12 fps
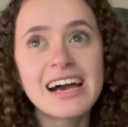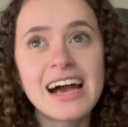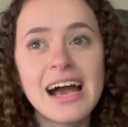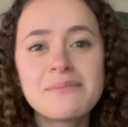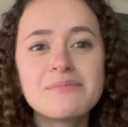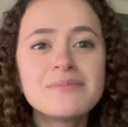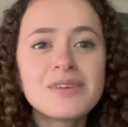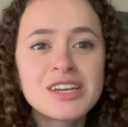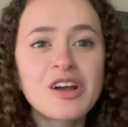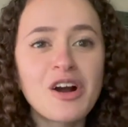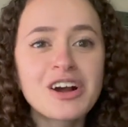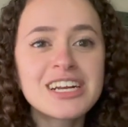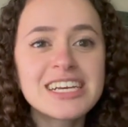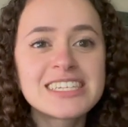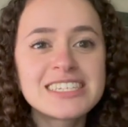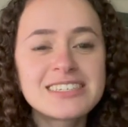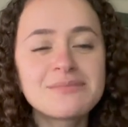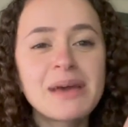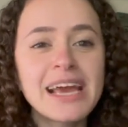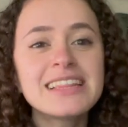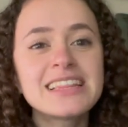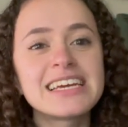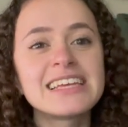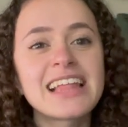I'm an artist
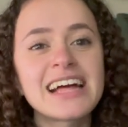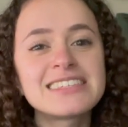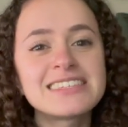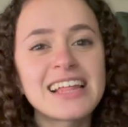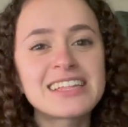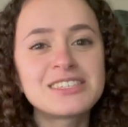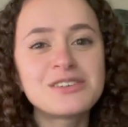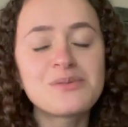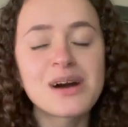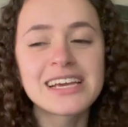mainly. That's that's who I